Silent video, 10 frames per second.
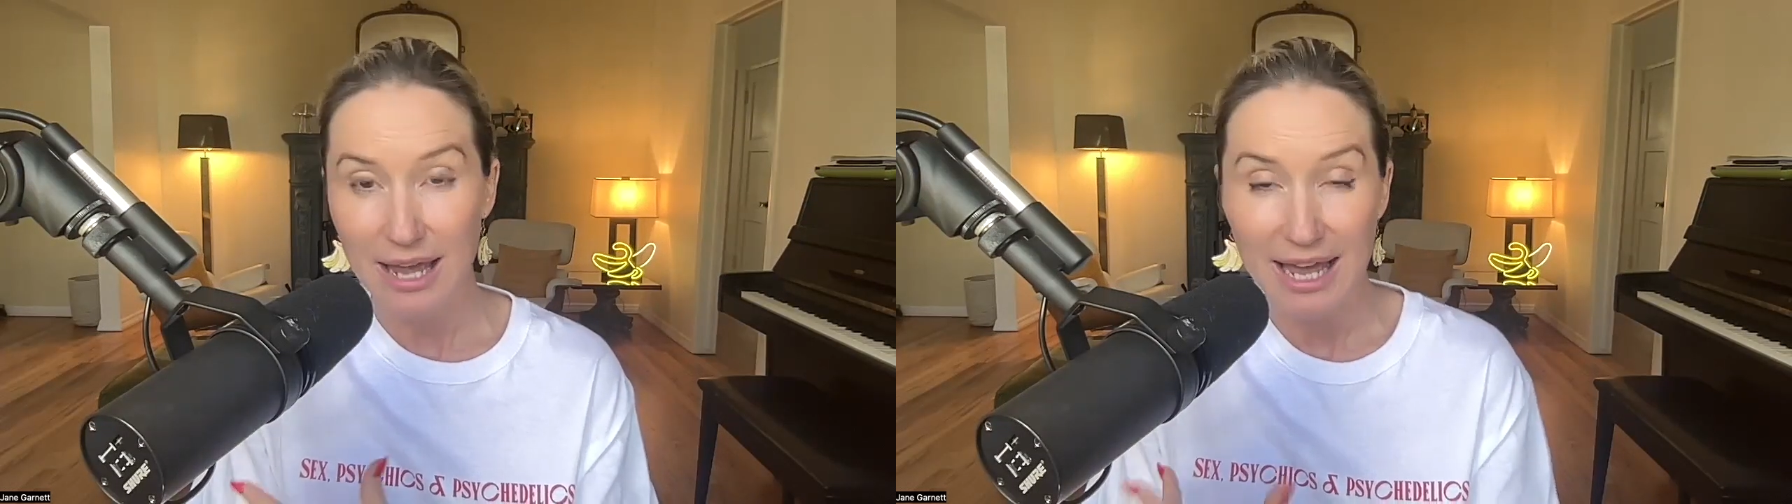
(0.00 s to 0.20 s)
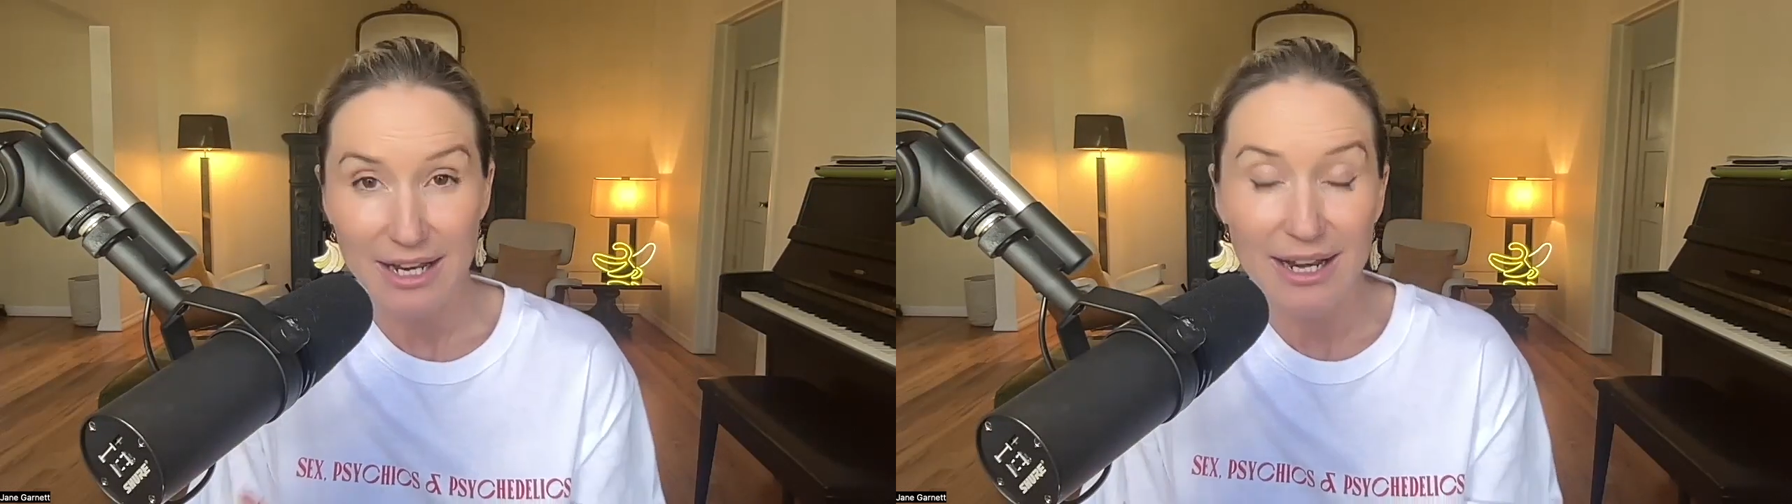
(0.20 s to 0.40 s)

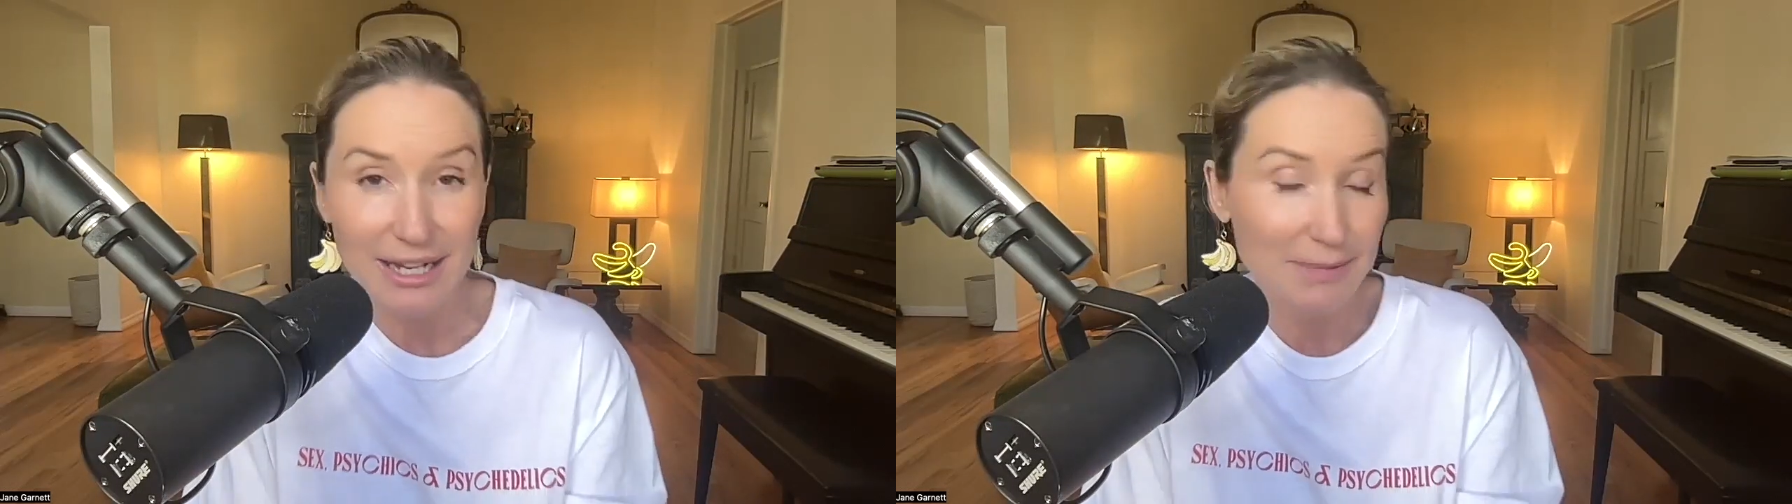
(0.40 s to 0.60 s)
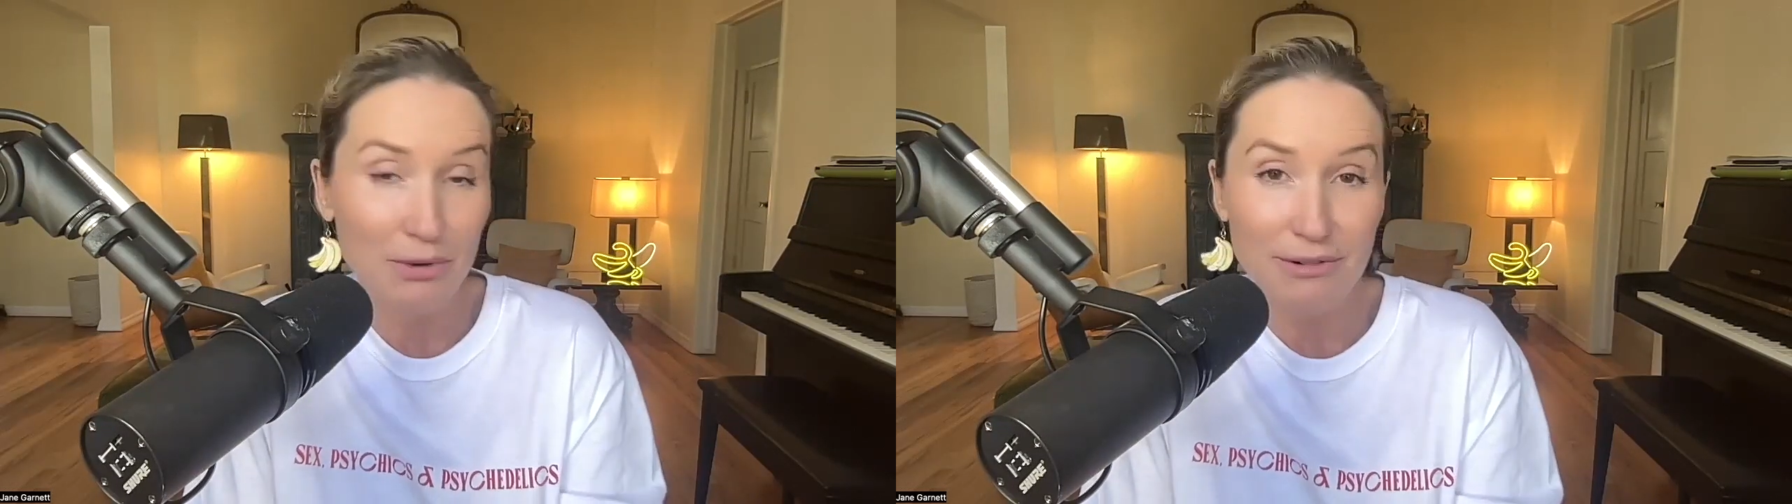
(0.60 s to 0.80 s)
an
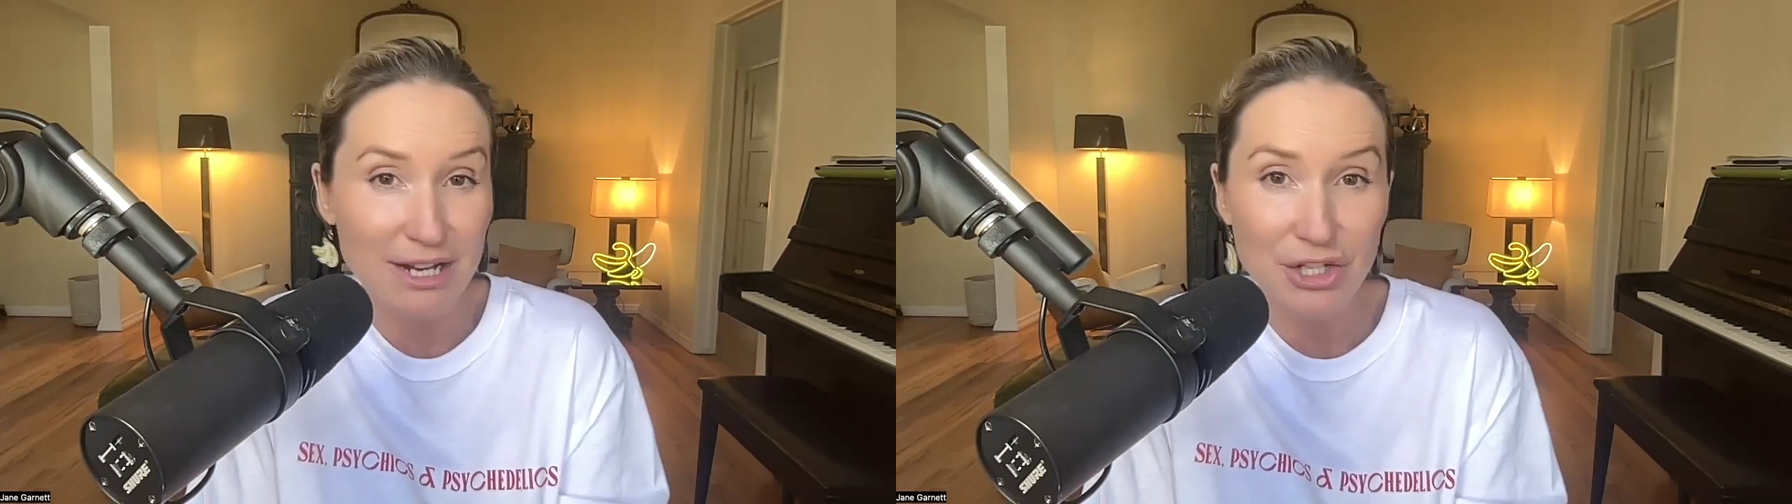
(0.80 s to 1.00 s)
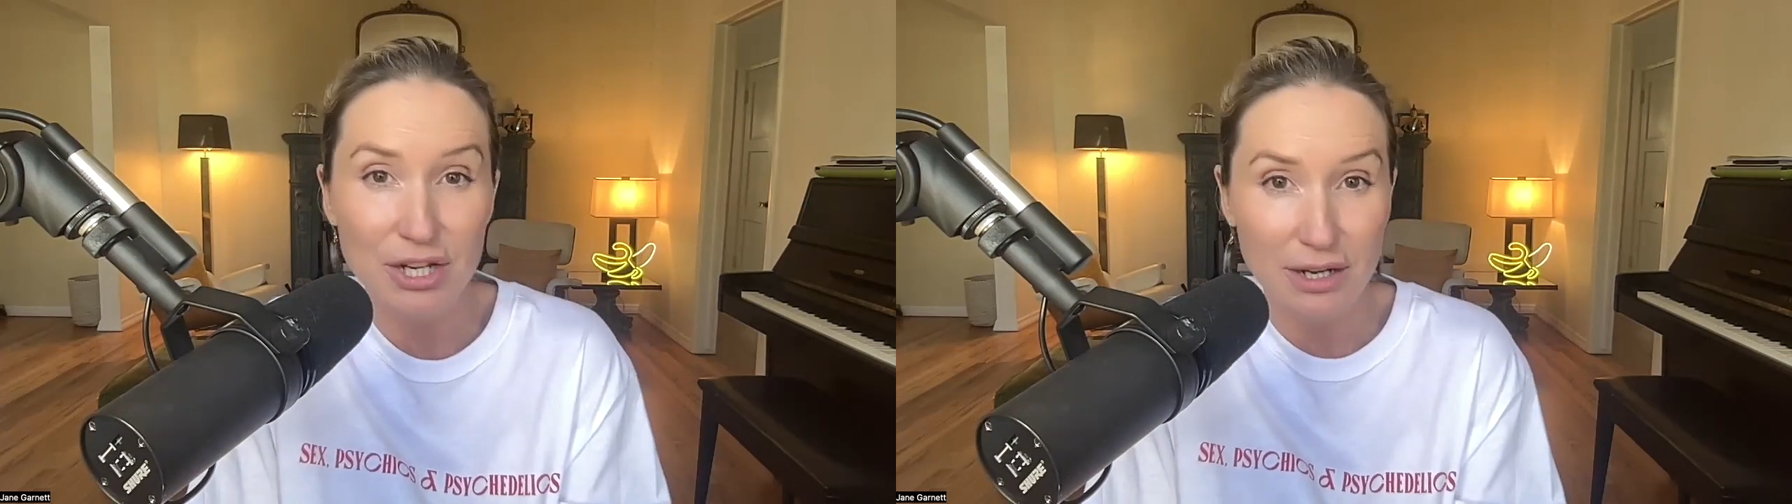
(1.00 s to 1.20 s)

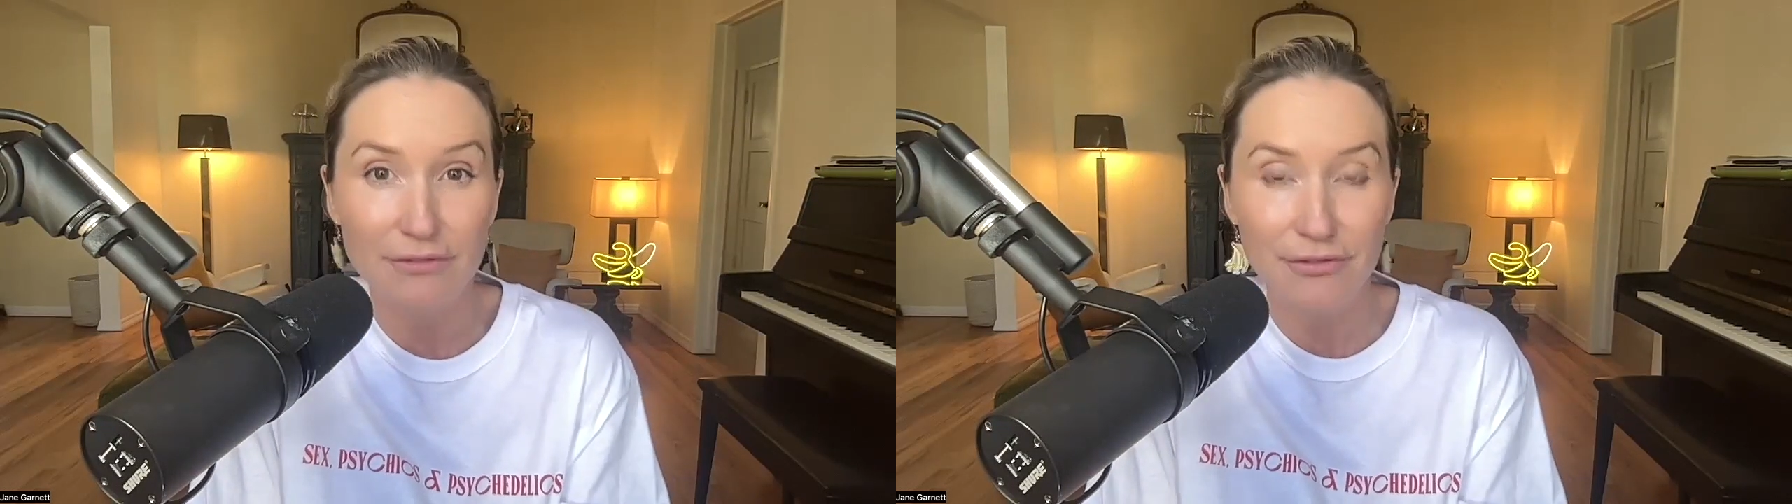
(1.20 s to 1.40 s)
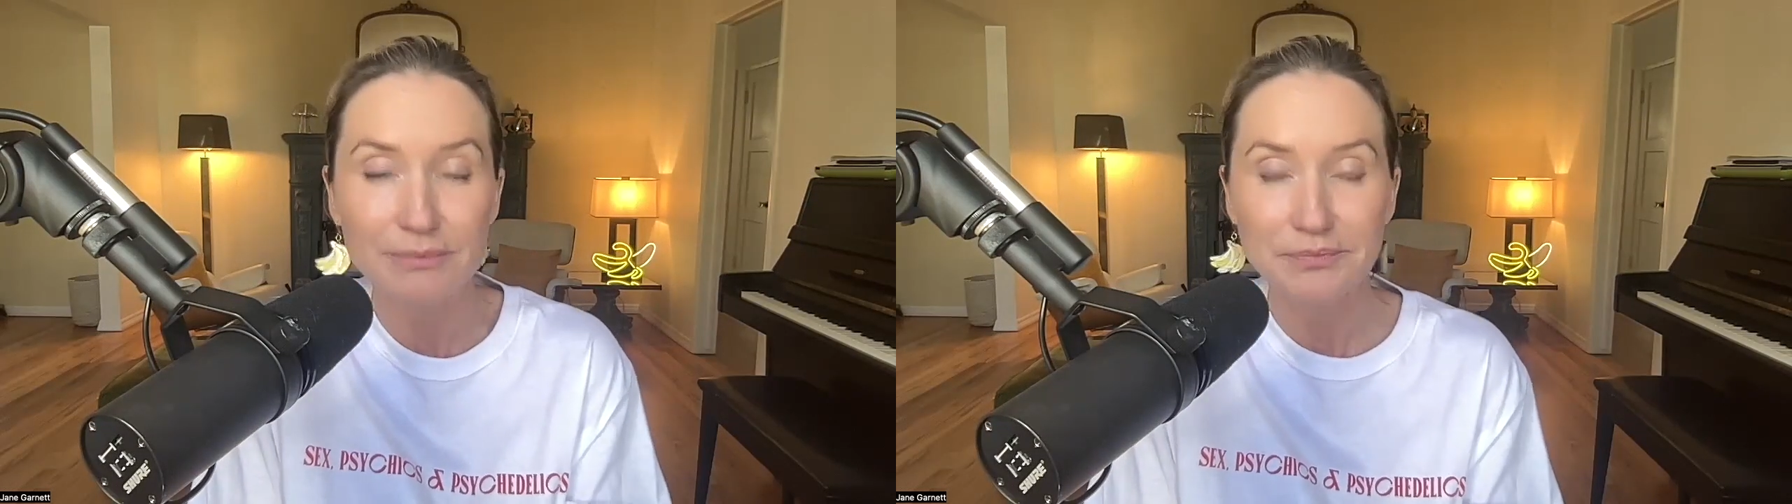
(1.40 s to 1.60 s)
exploration of